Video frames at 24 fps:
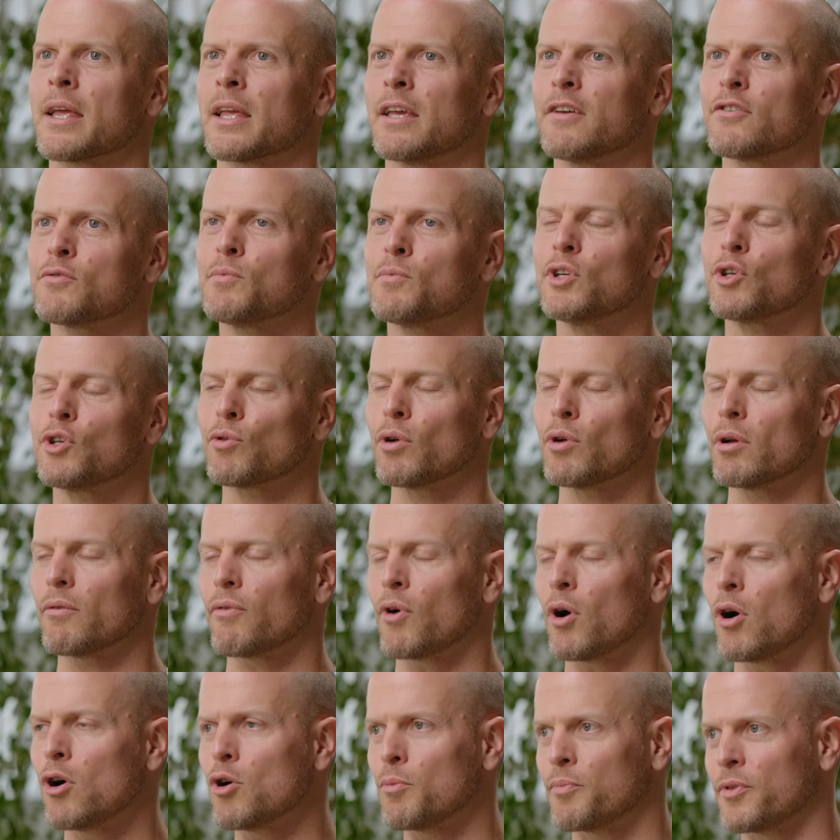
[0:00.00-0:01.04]
it gives me a degree of
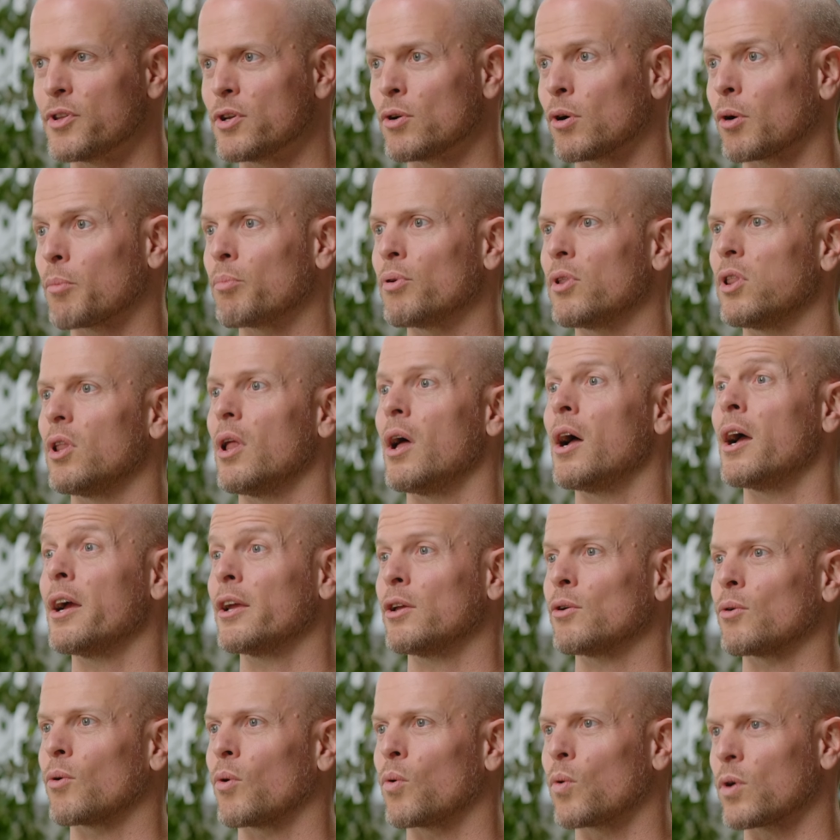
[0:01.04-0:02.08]
hope that you're
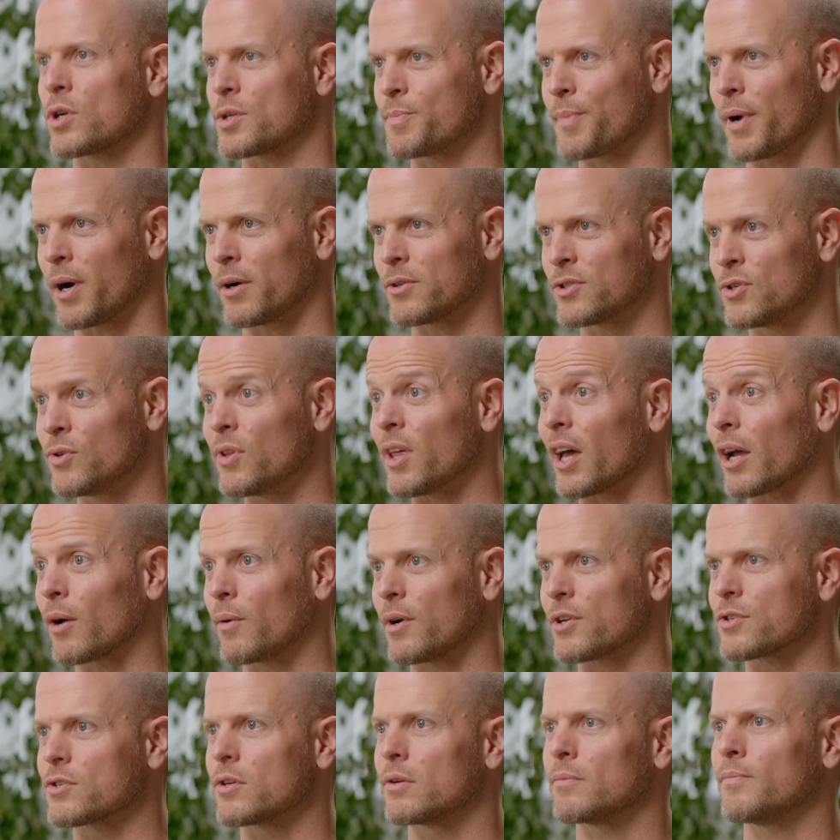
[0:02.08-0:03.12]
applying your horsepower to that
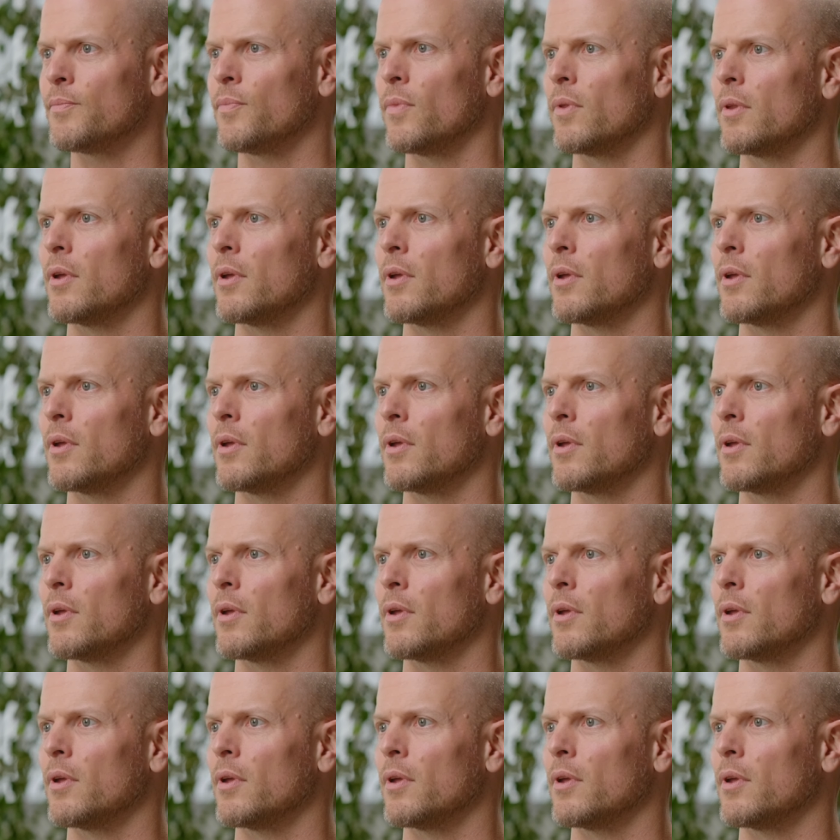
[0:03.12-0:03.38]
question.